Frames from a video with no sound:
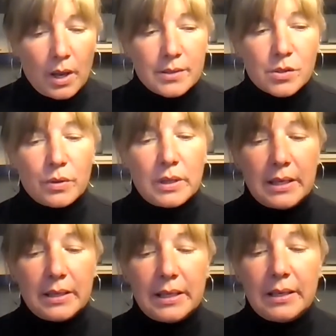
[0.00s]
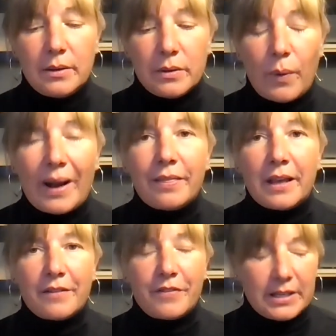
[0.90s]
And so the way to
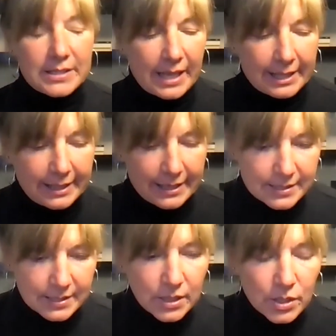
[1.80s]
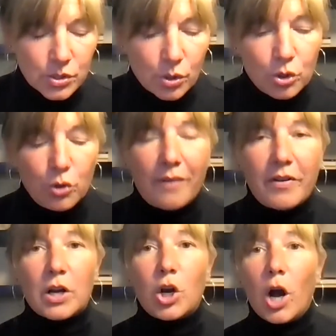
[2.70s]
think of it is like this. So you have
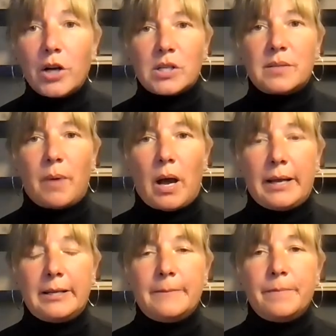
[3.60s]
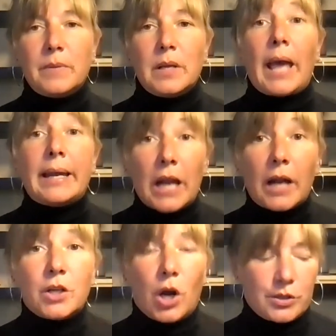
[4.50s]
a conscious mind and an
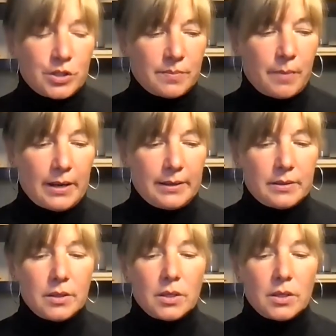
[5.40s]
unconscious mind.